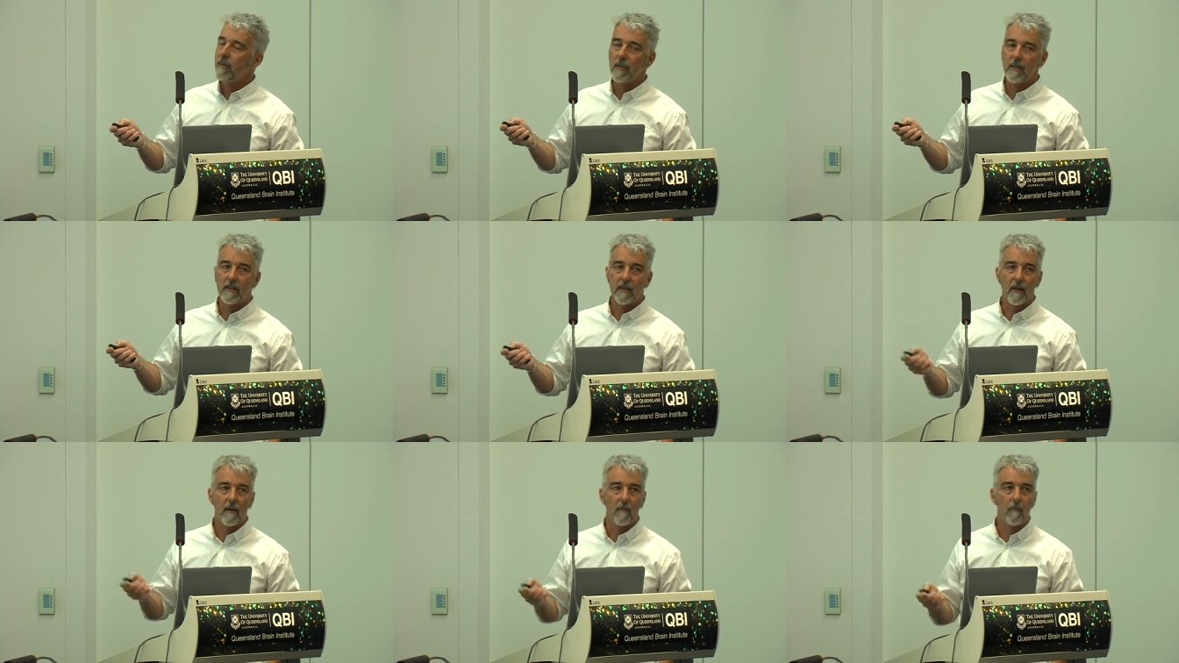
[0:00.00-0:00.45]
to a
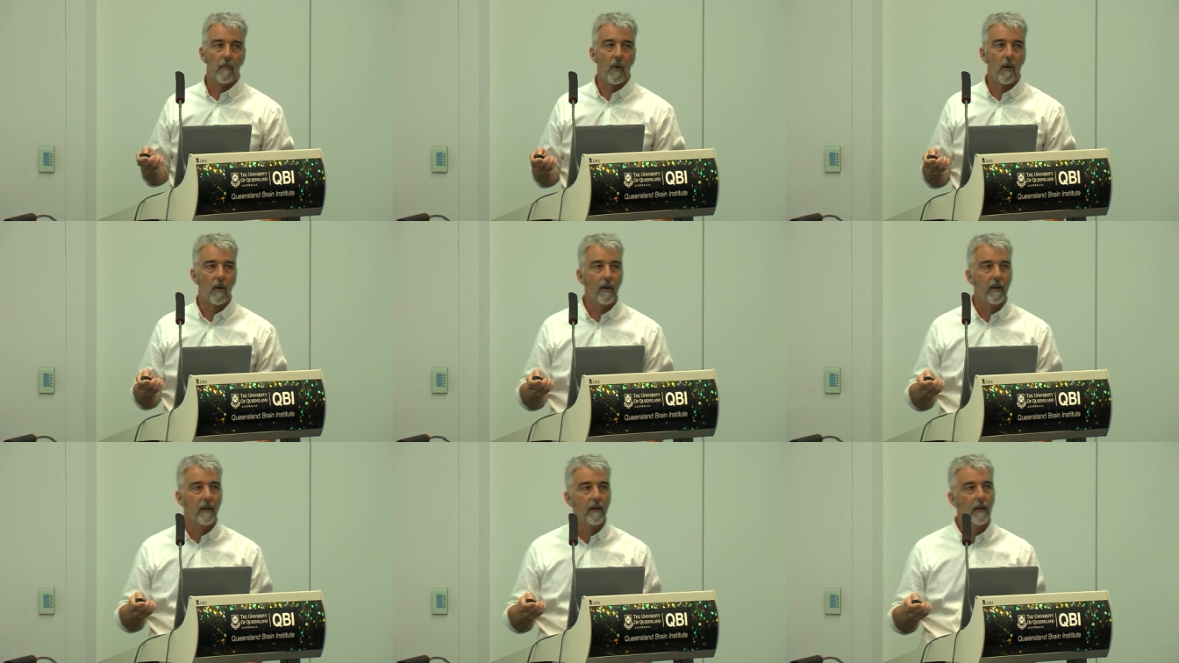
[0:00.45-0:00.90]
certain
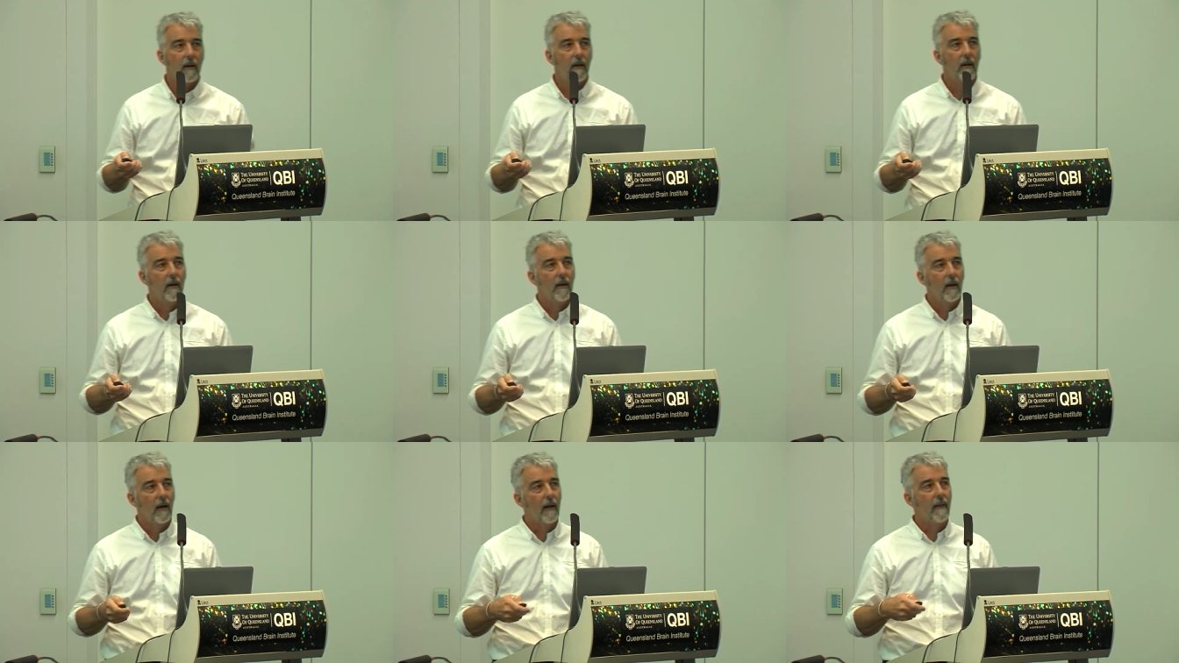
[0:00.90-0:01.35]
point,
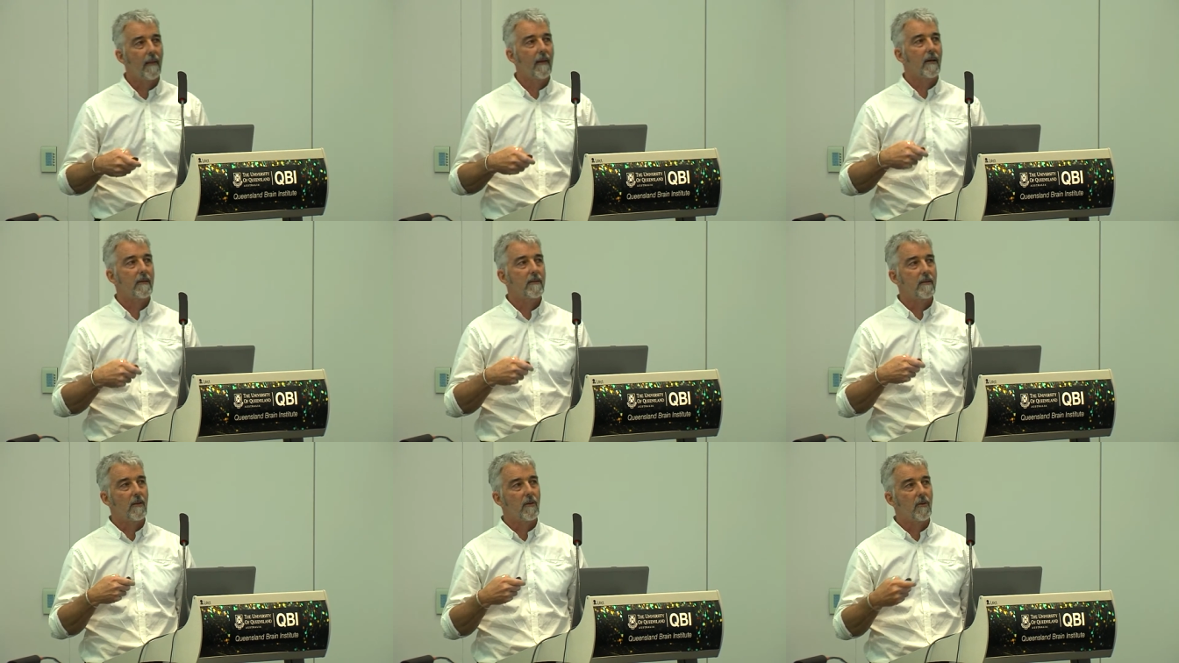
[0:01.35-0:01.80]
and
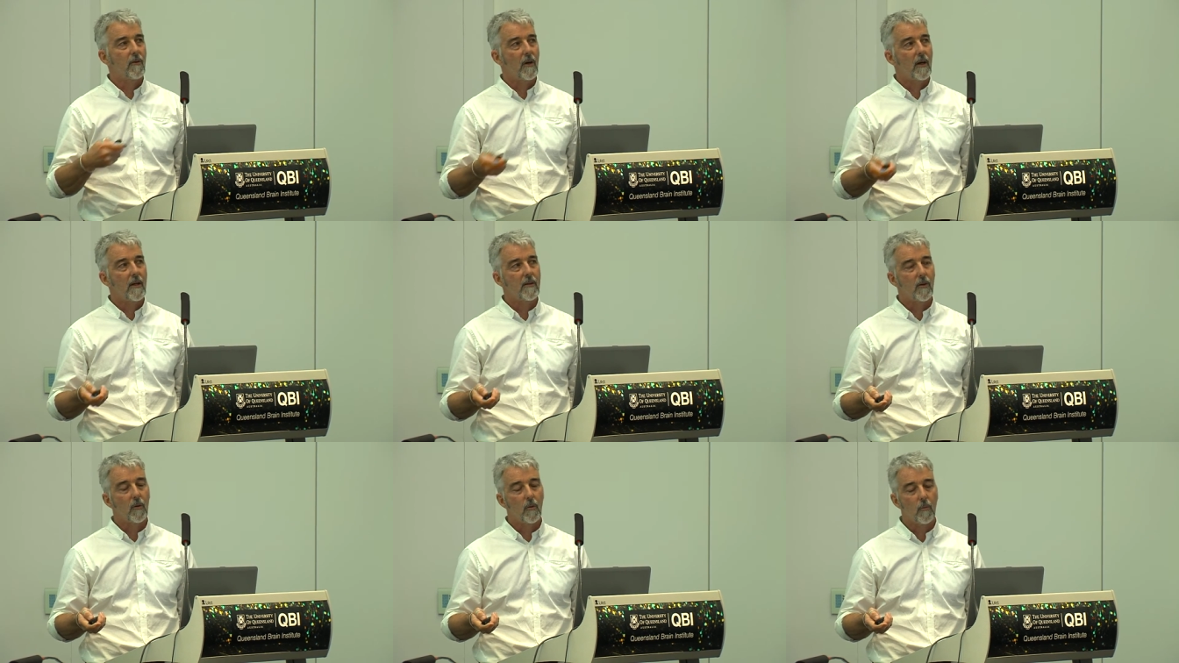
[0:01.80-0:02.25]
that's the
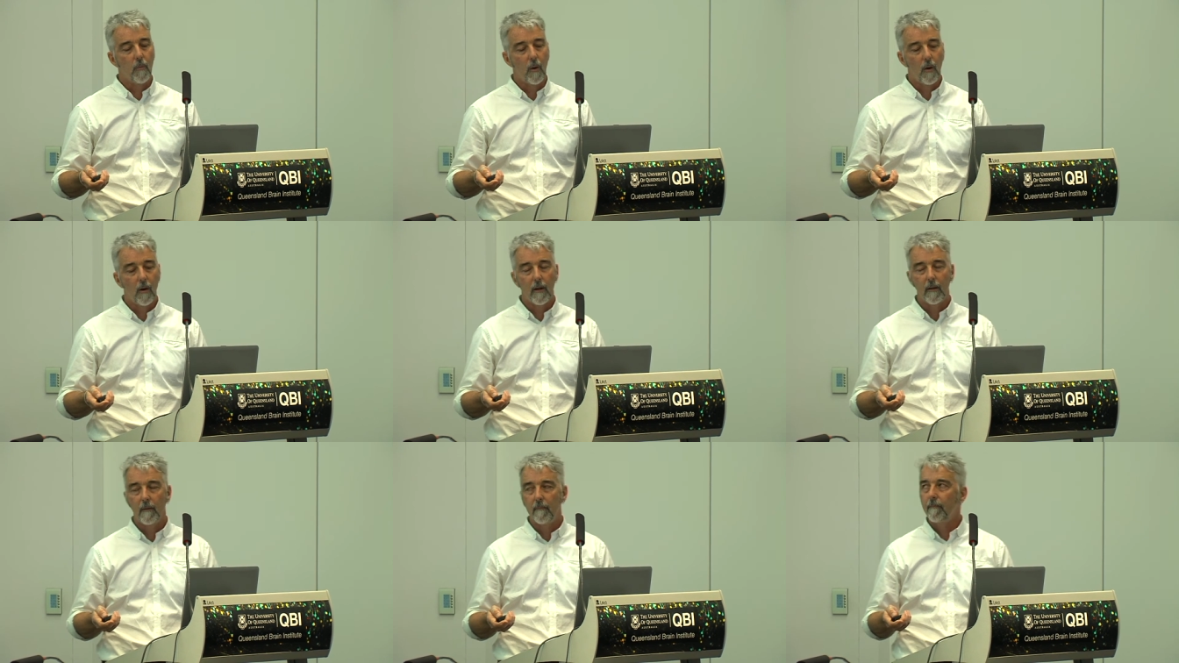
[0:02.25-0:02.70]
threshold
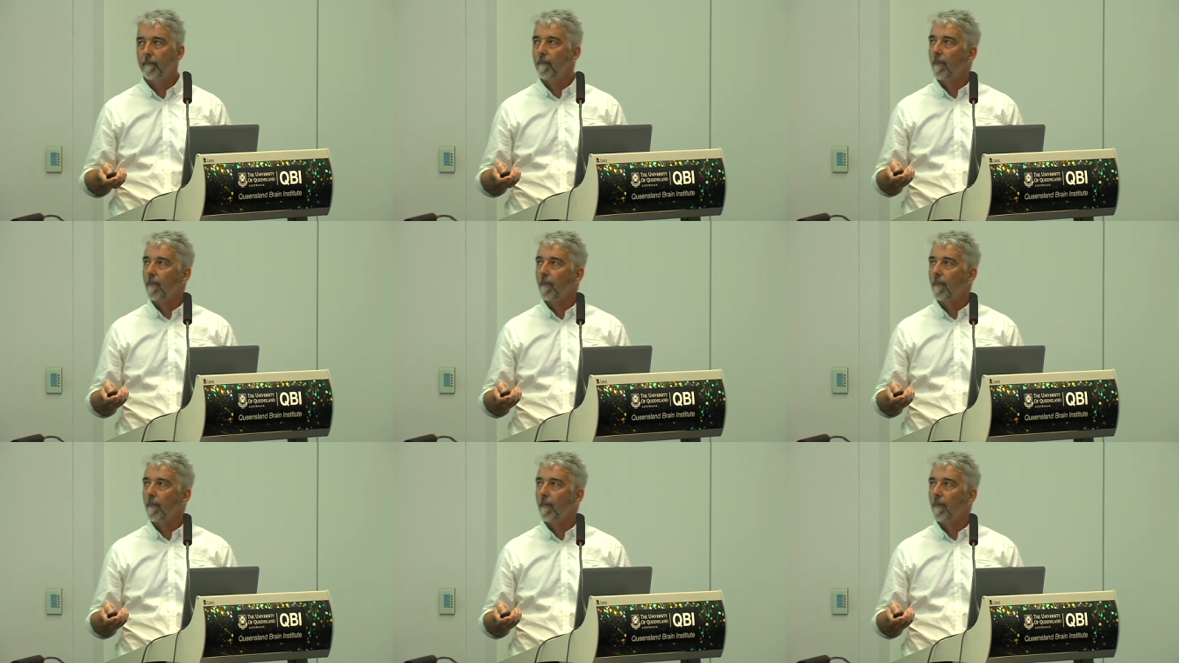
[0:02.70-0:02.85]
point.